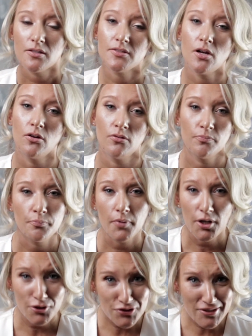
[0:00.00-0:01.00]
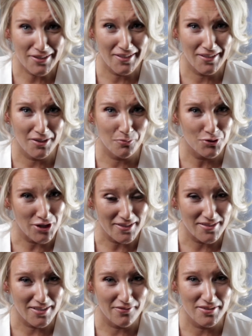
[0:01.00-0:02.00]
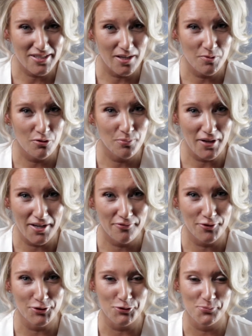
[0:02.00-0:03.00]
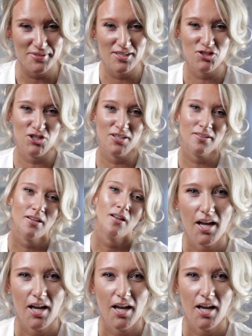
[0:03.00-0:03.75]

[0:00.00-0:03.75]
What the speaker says: So, are you sick of getting rejected every time you apply for a new position?